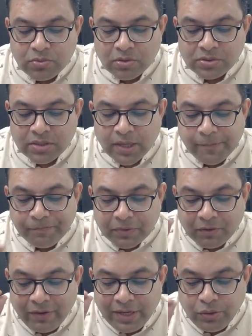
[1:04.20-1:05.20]
was,
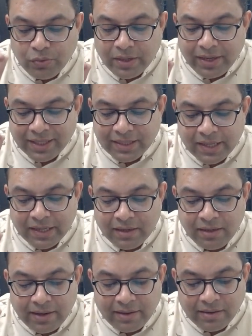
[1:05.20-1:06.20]
when you are
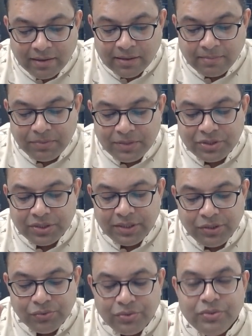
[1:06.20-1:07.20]
ethical and accomplished
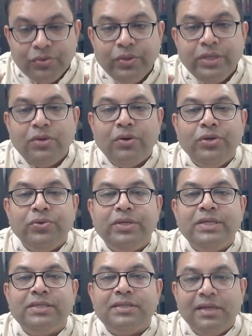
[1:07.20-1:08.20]
in doing your
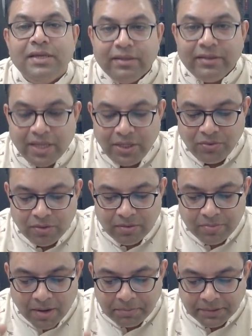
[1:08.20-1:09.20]
duties, then you are
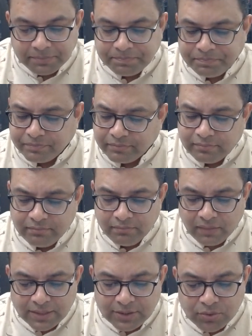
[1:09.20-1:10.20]
a Brahmin.
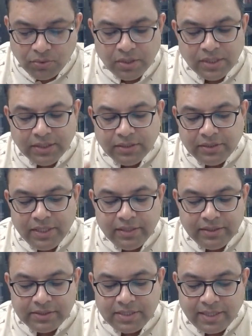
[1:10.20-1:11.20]
So
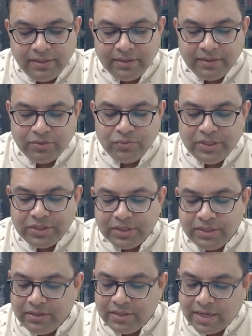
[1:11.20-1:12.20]
they said to each
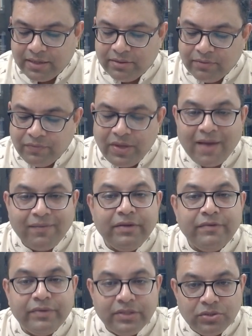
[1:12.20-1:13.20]
other that we have a
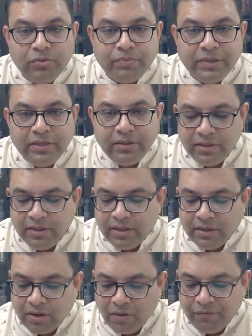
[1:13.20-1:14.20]
difference in opinion.
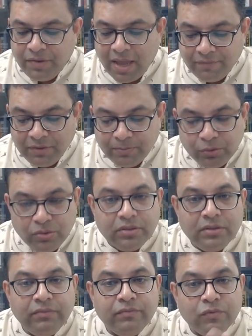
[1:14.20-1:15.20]
Now we have the
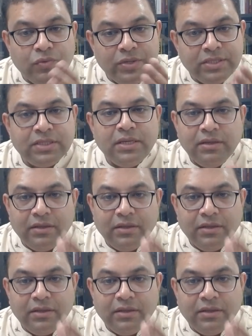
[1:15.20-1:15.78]
Buddha who is